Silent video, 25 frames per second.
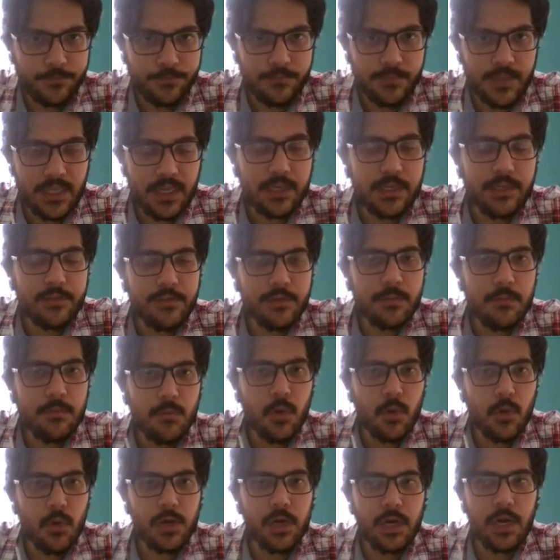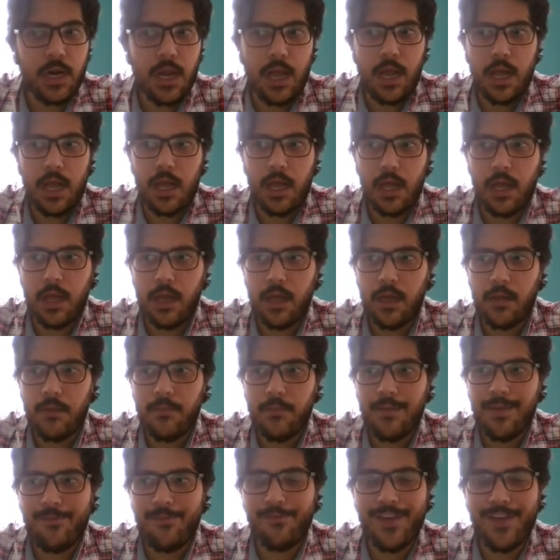They're even more
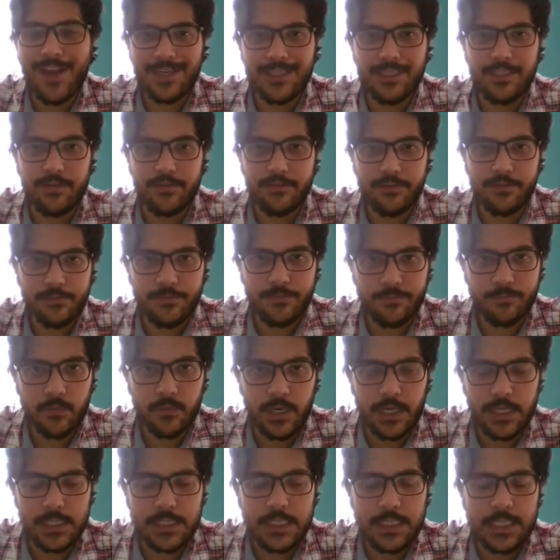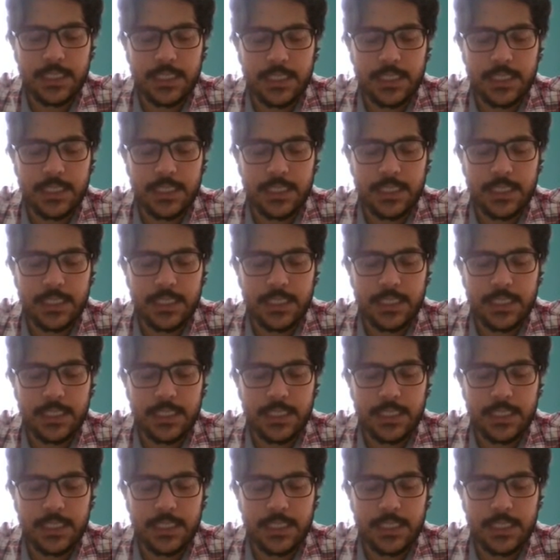effective, right?